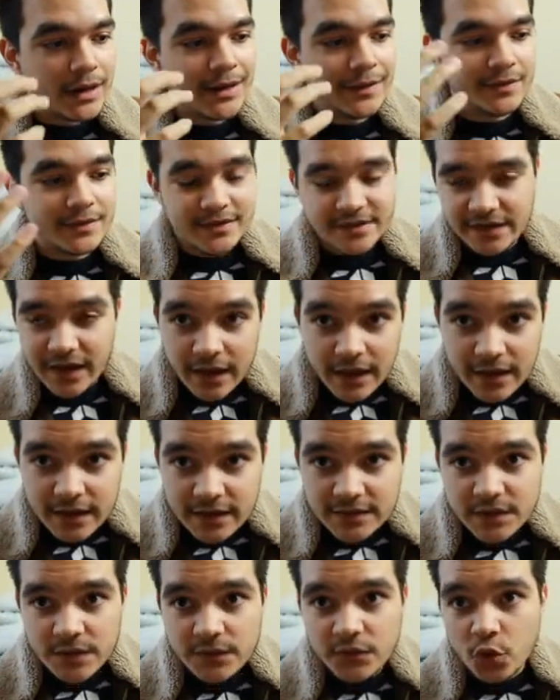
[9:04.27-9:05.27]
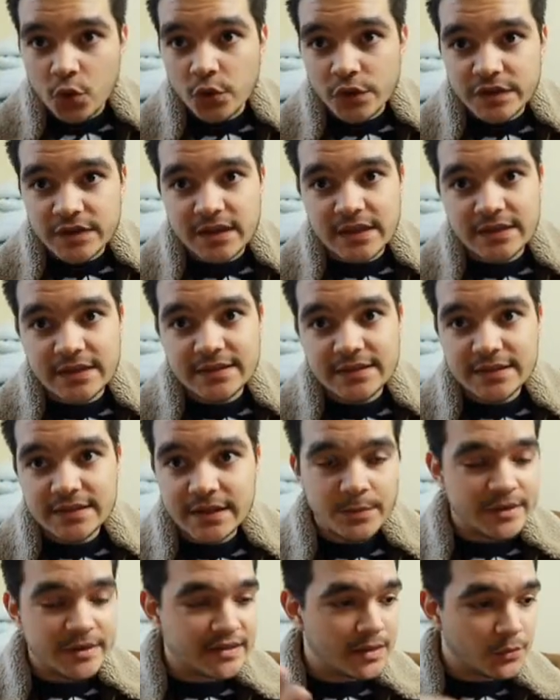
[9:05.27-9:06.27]
in this case, of course, it's going to be
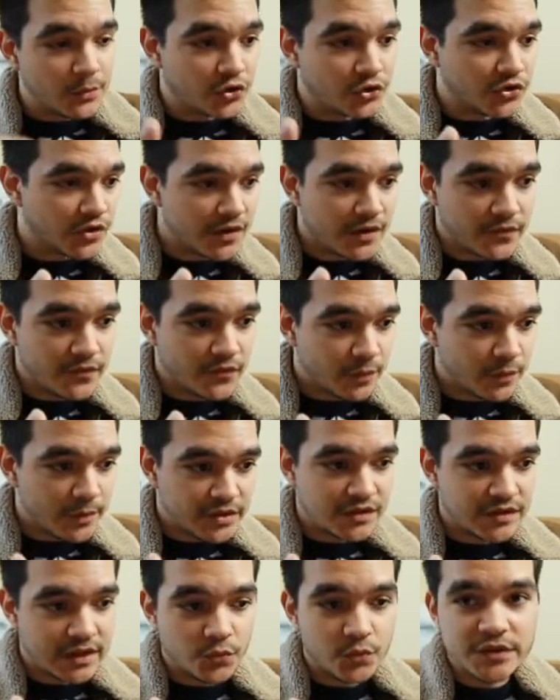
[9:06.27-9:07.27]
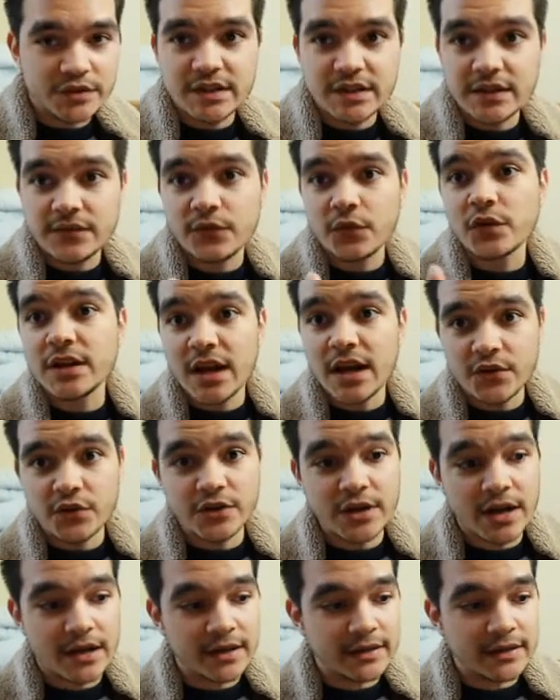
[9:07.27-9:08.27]
similar to the information that you would see for the other
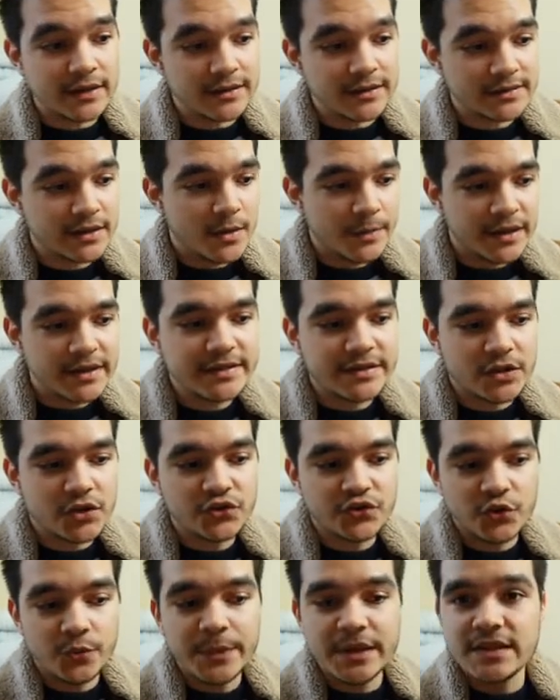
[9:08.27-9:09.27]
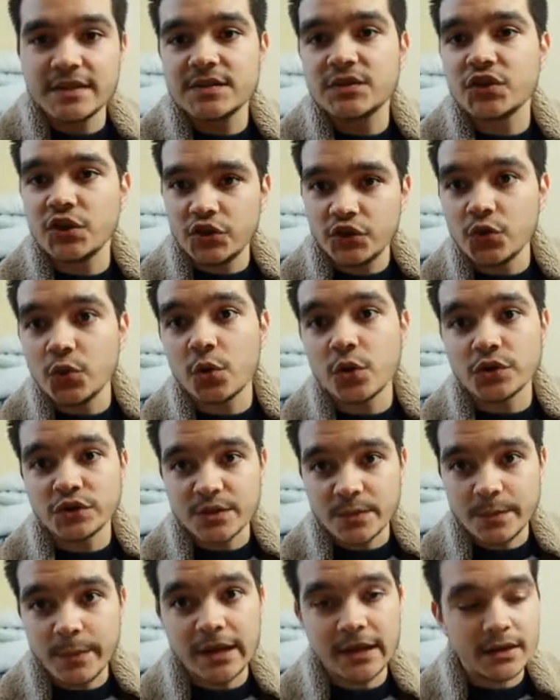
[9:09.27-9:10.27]
dialects because it also means to do or to
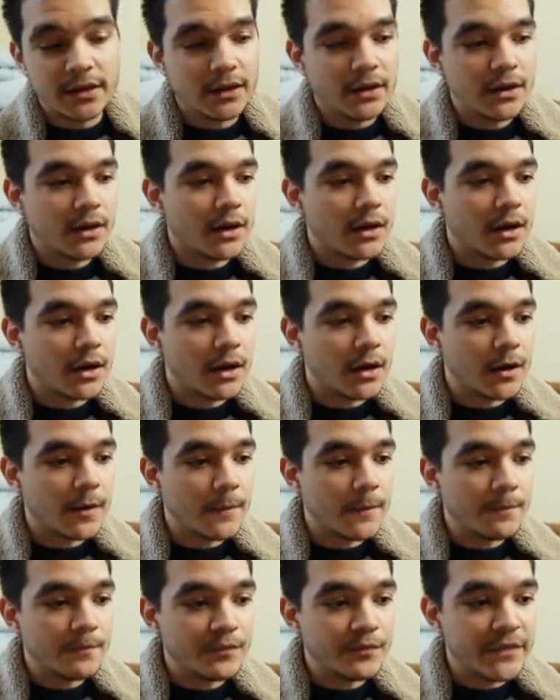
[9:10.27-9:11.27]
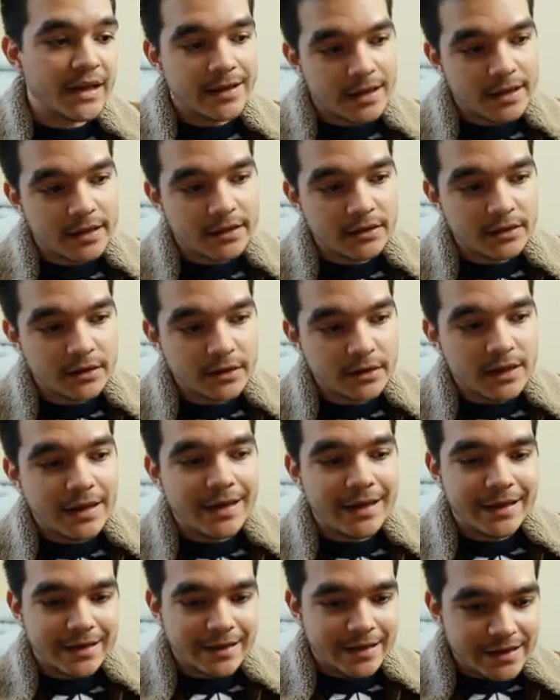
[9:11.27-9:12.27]
make. And again,
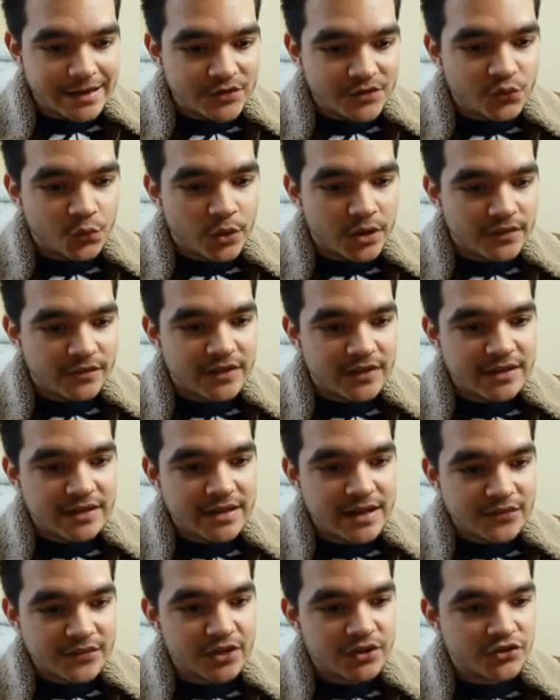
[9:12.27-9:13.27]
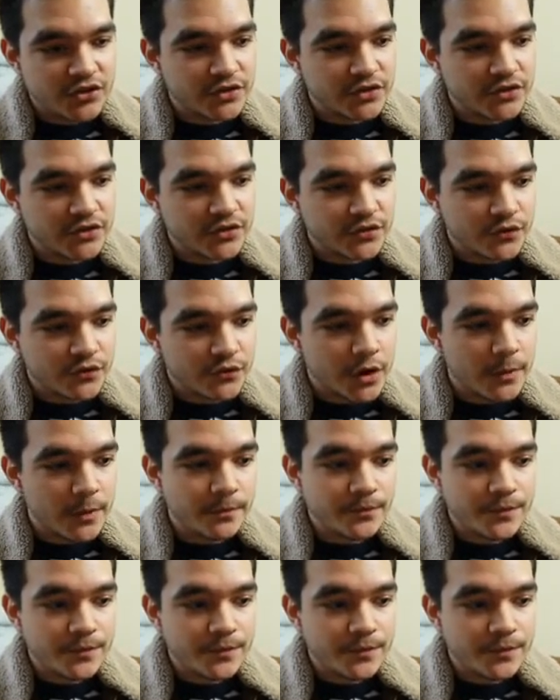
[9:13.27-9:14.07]
it is one of the definitions from